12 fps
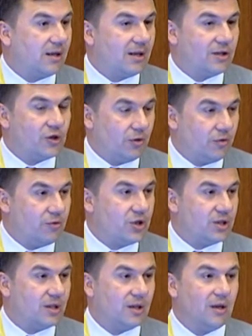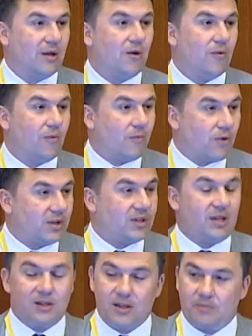solution. What
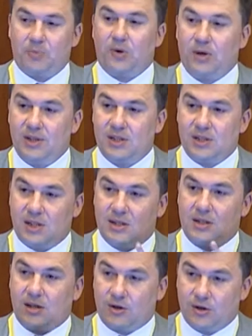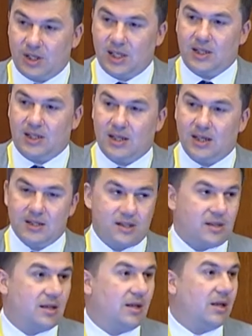are the points that are connecting
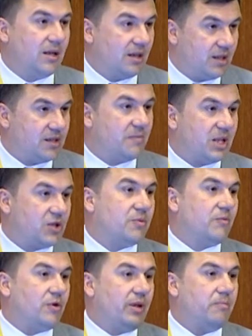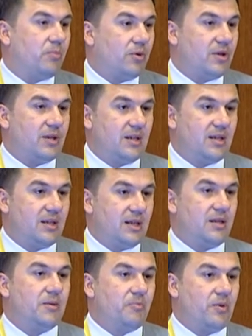us is much more important
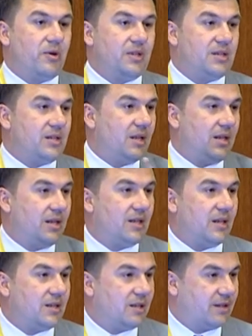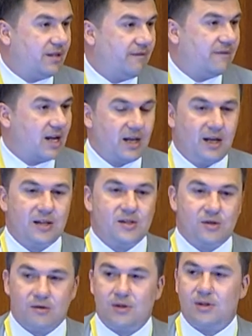than the points that are dividing
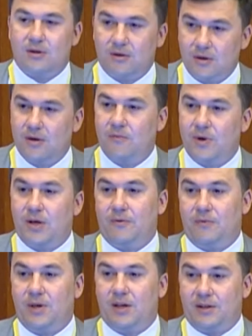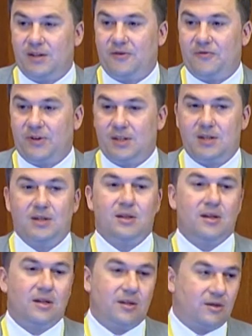us or where we are different.
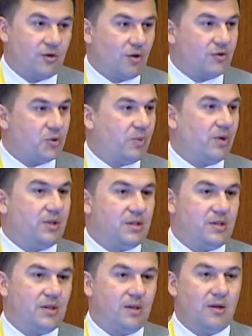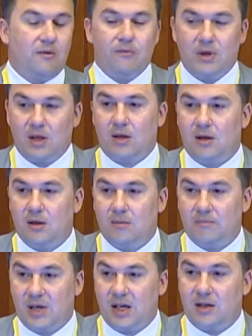Those points will
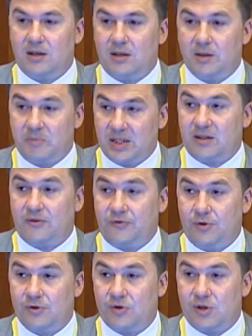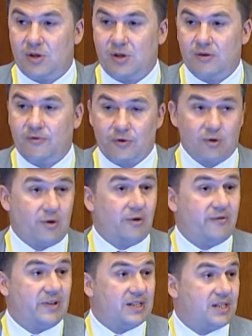make the better future for all
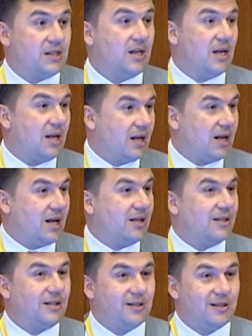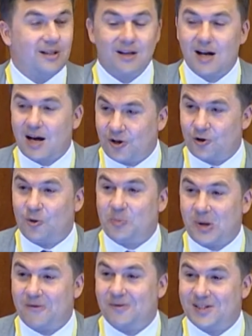of us. And I hope
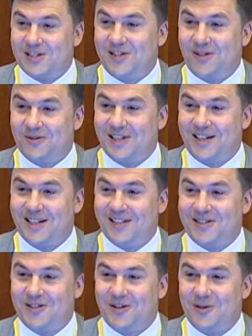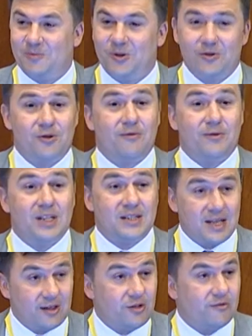I will see you then next year in Moldova.
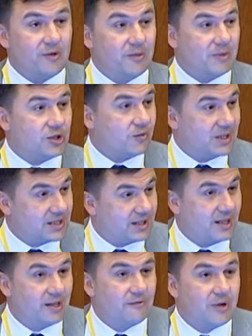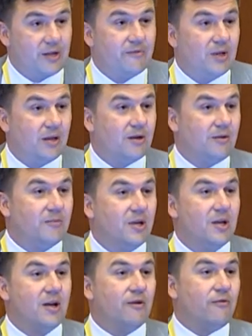Thank you very much. Once again, very welcome,
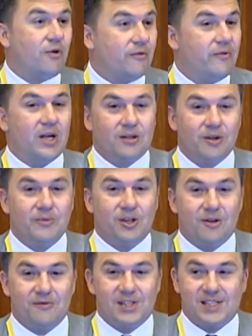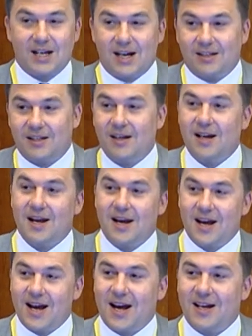warm welcome in Novi Sad,
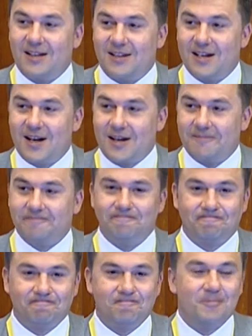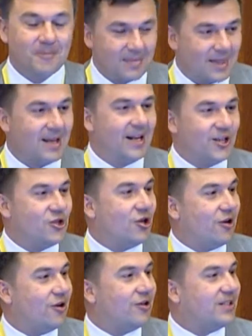and
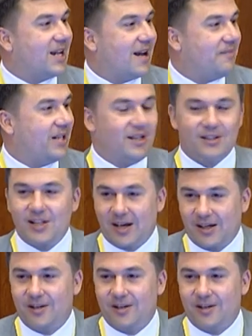enjoy your time here. Thank